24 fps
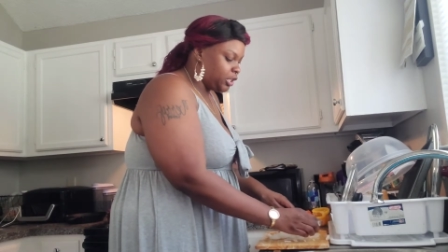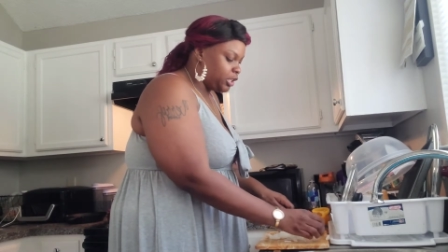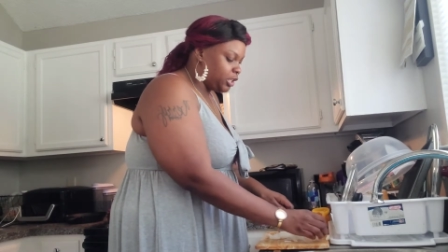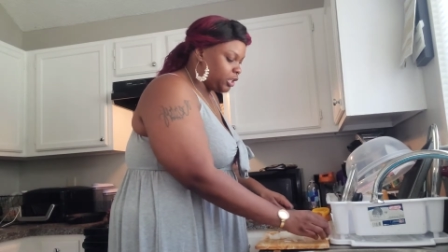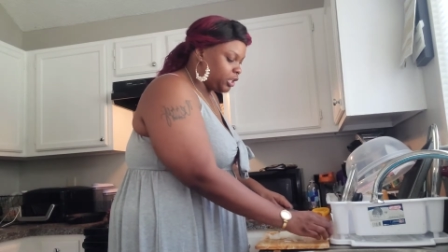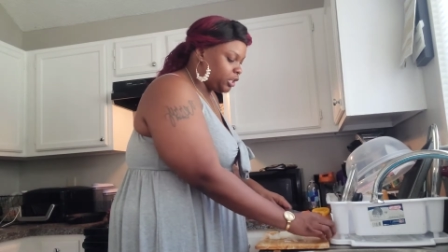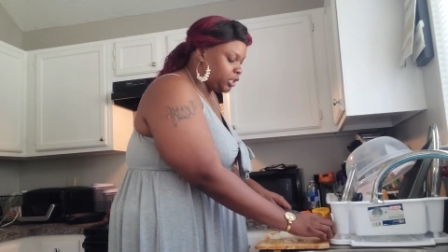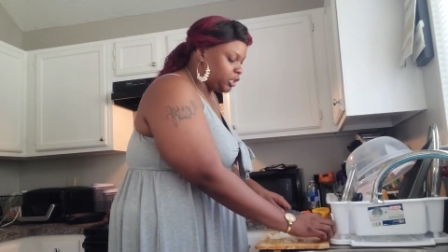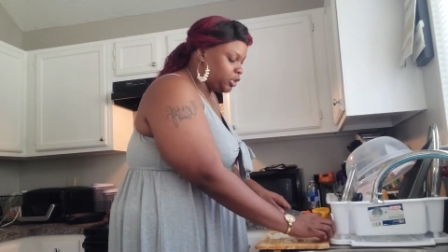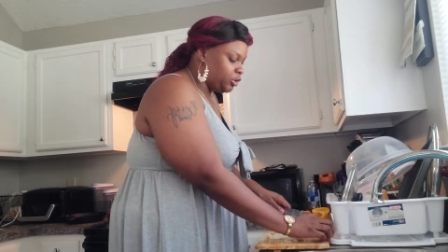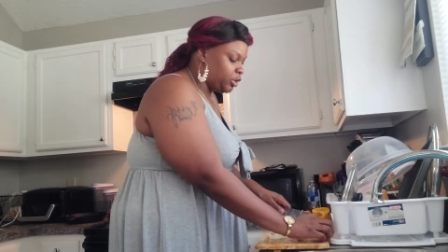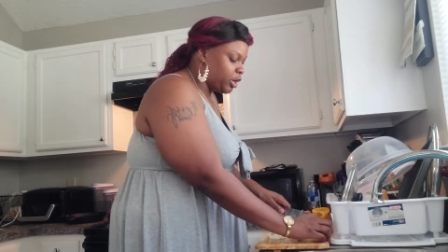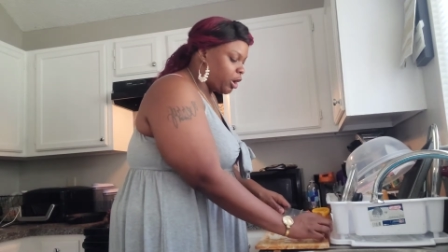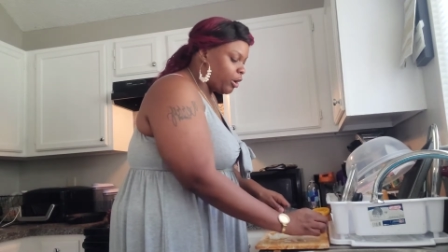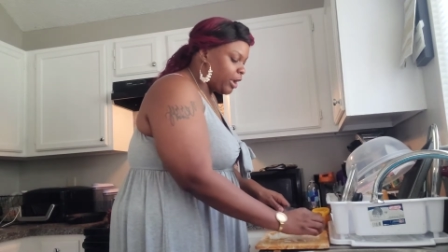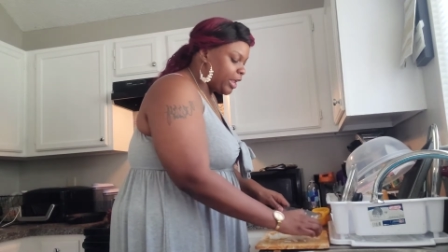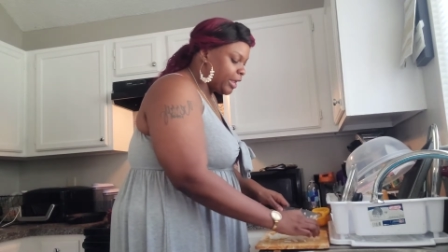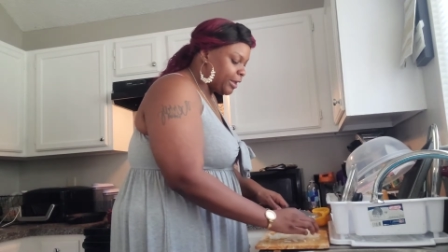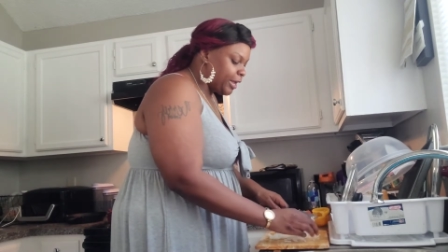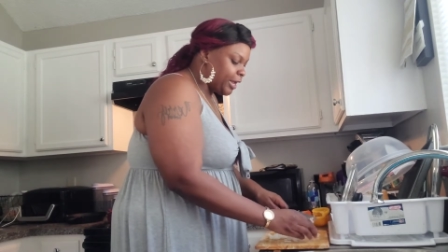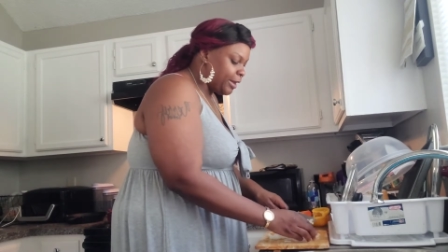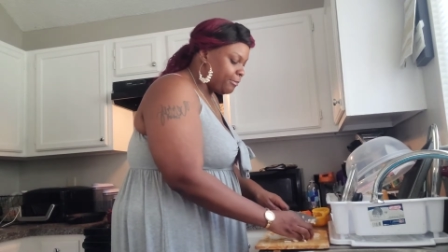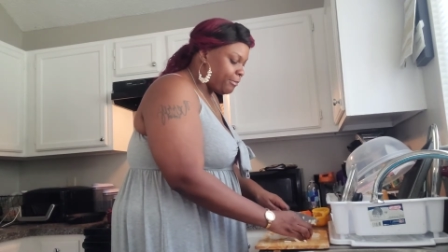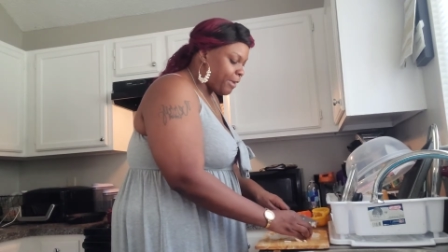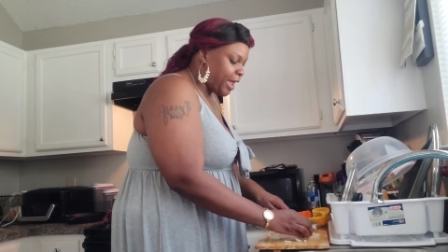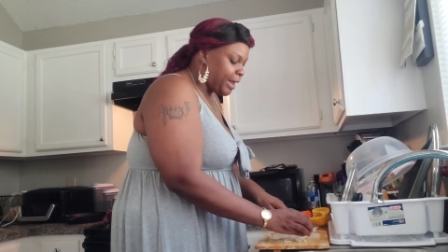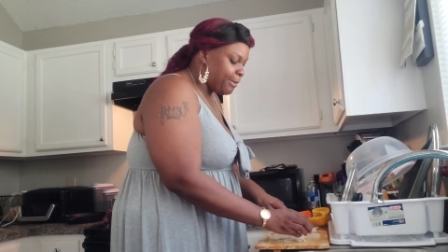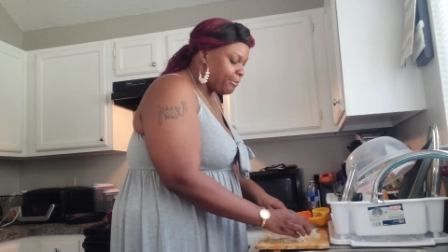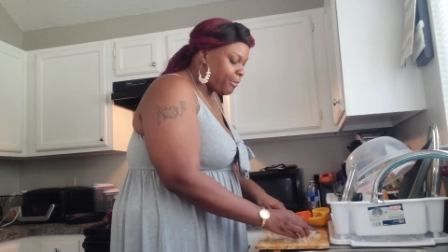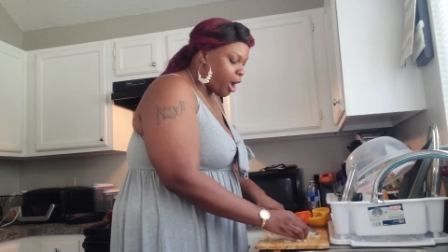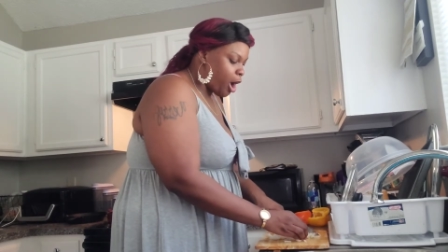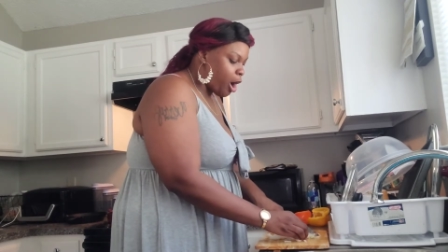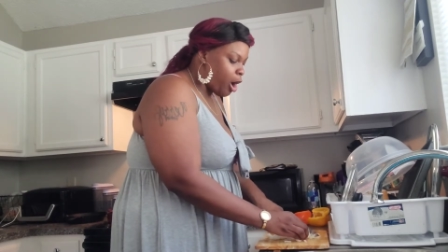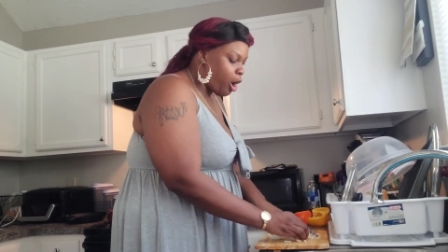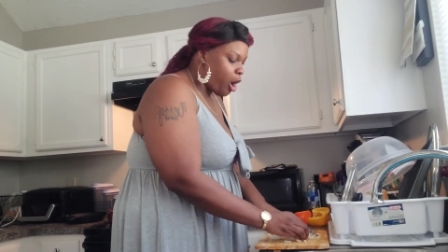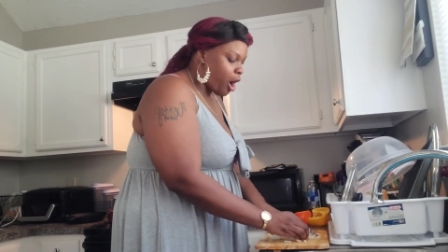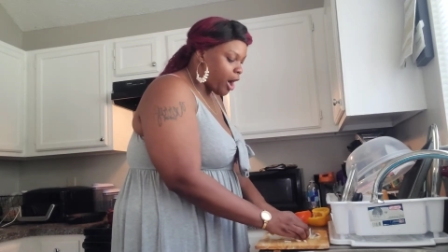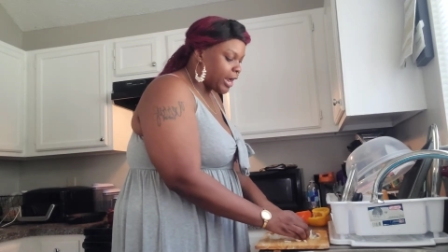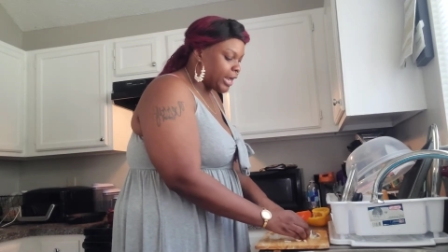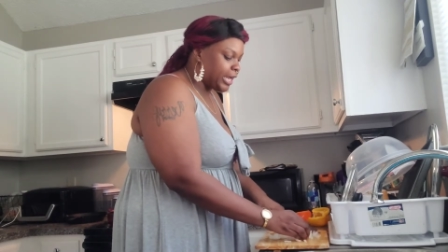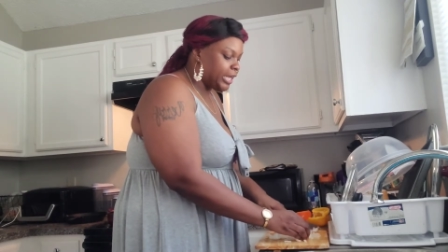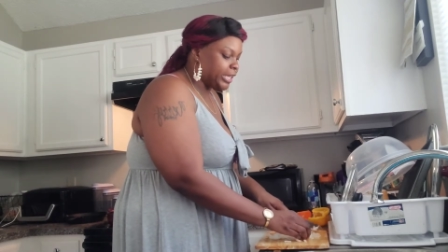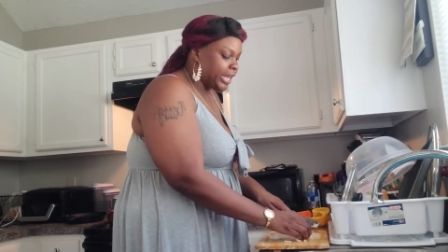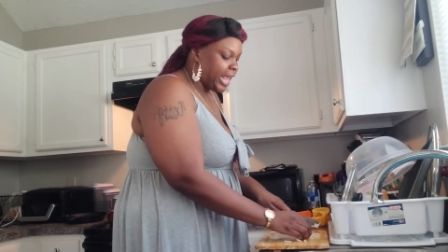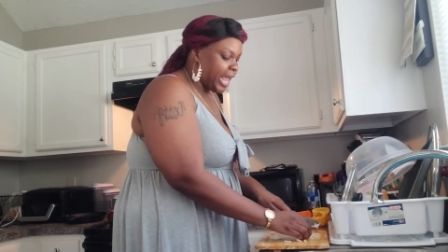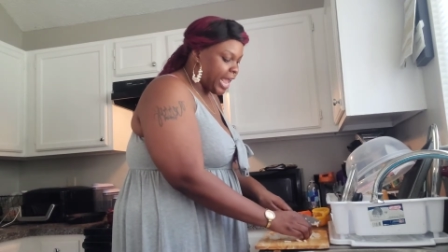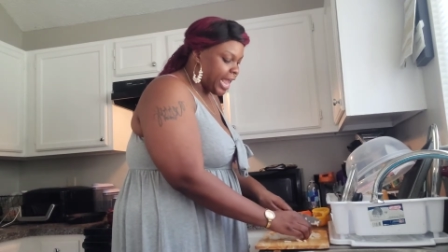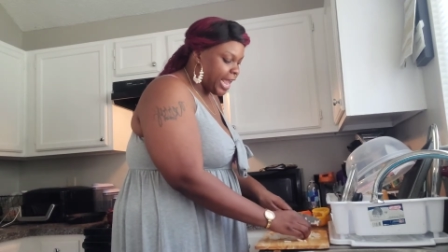it made my heart
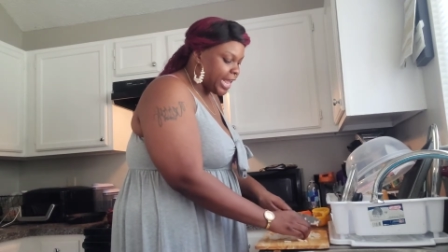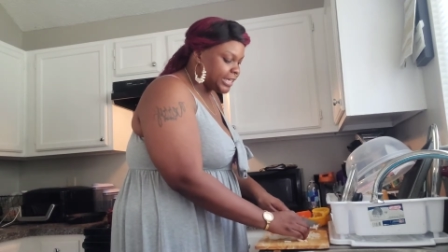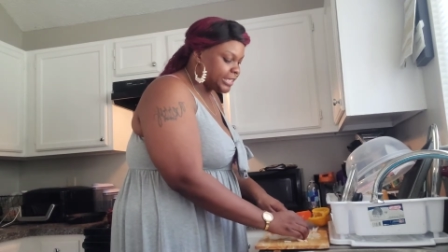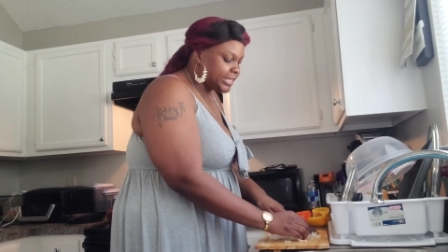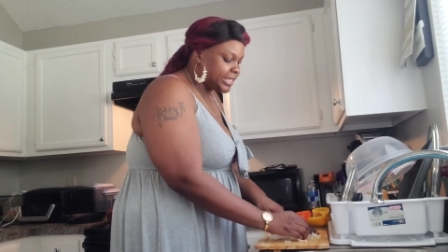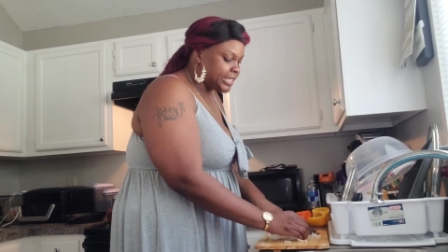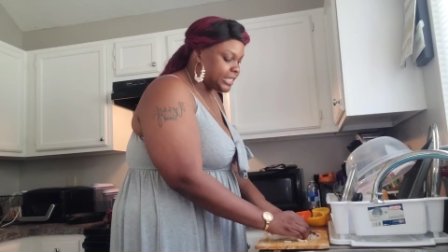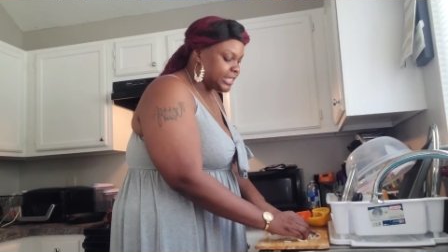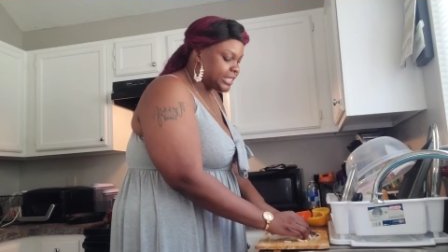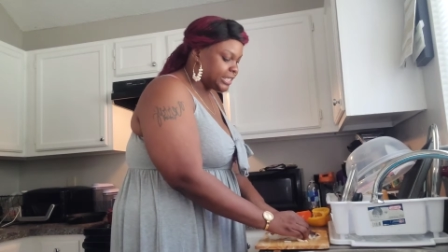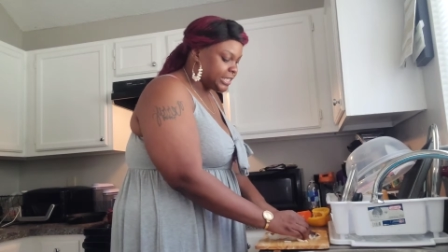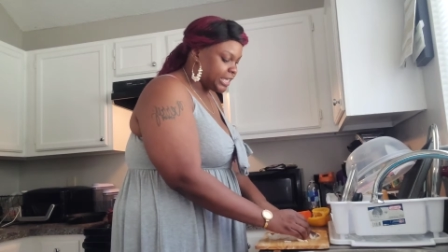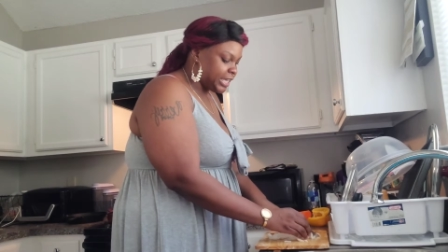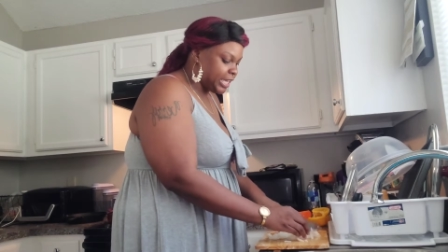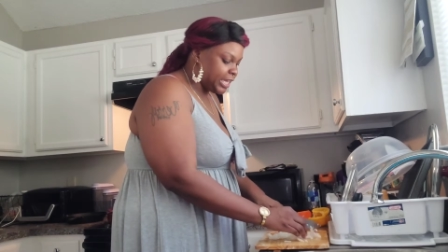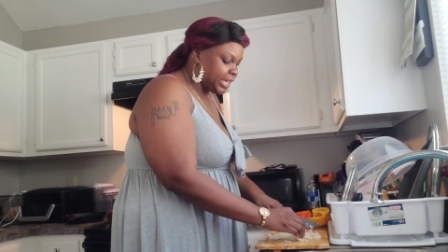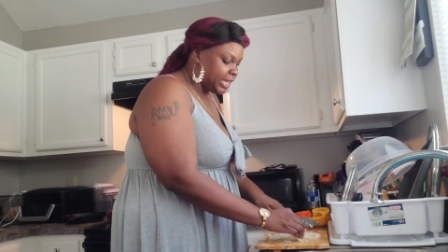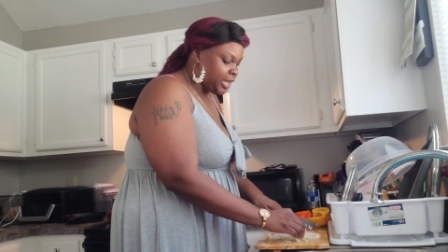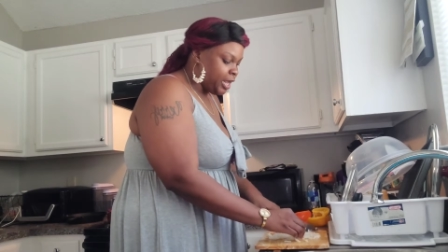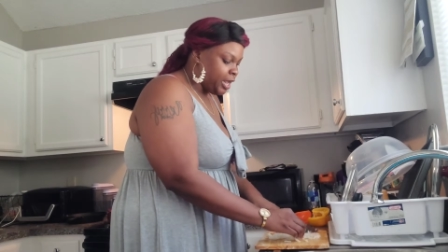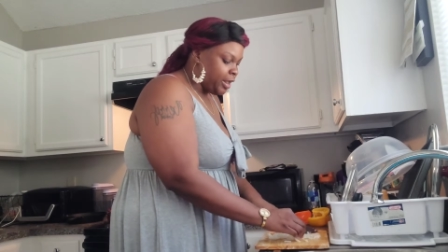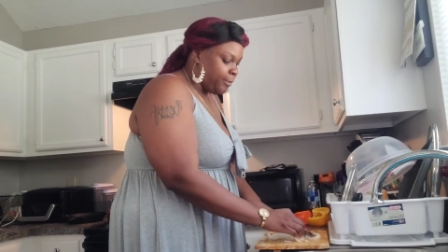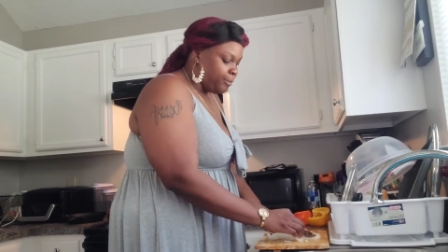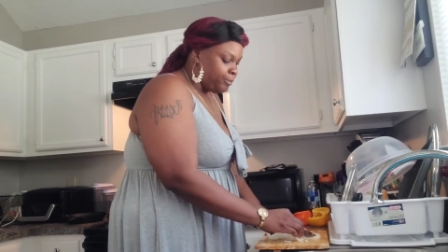glad to see